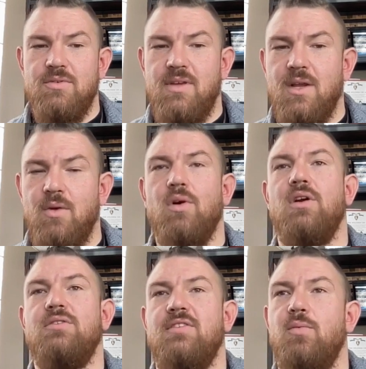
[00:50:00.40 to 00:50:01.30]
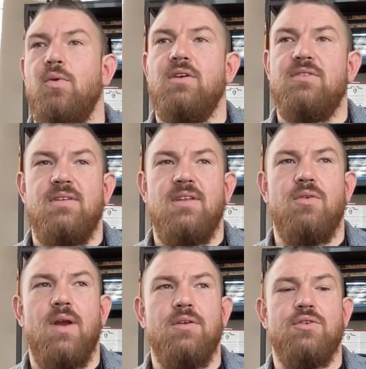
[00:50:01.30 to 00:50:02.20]
getting worse and worse, and then
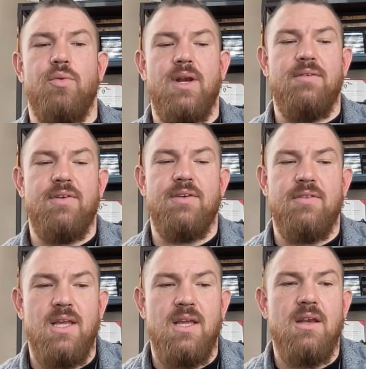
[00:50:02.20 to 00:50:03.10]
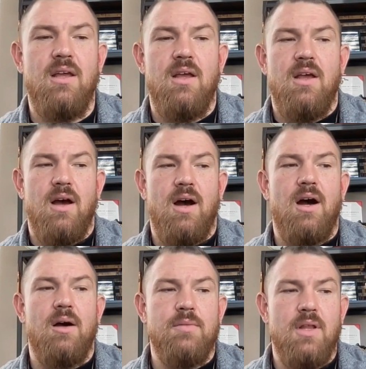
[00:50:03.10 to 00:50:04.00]
around 2015,
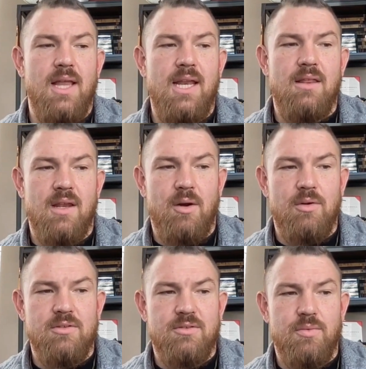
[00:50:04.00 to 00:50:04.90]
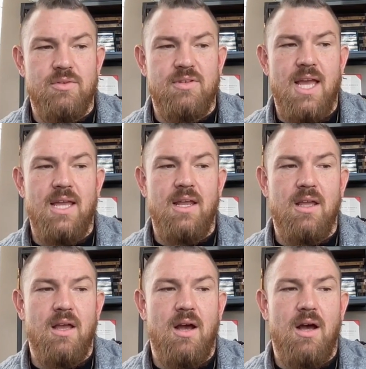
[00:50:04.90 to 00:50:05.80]
the lady that I was
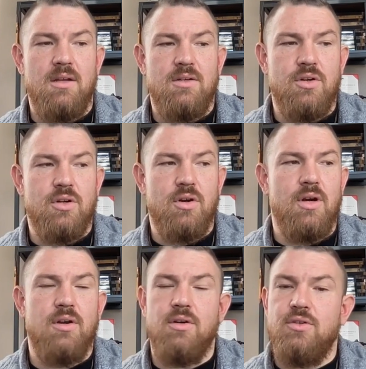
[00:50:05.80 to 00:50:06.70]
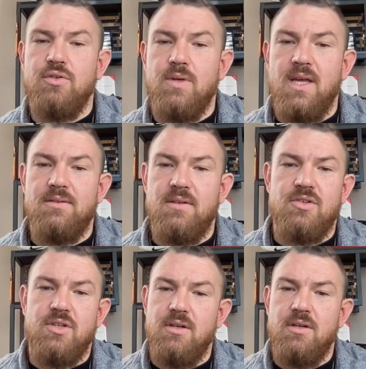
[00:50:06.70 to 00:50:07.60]
dating took her and her two kids, and
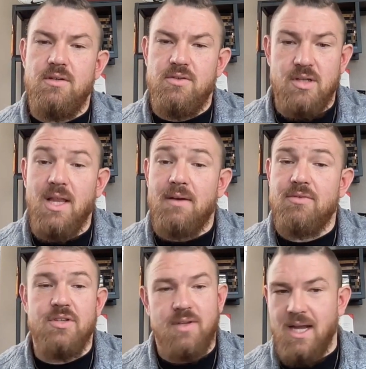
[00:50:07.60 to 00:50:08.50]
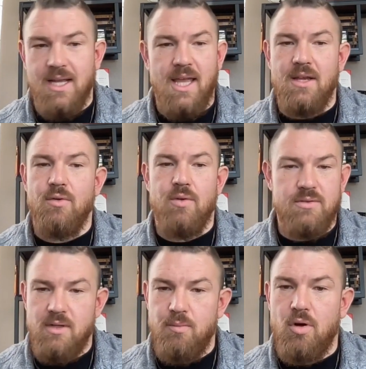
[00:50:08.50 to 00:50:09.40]
she left. She's like, I can't do
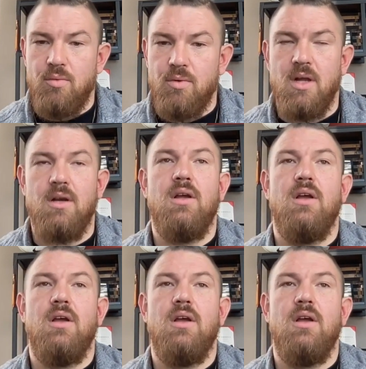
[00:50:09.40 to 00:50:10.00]
this anymore. We're done.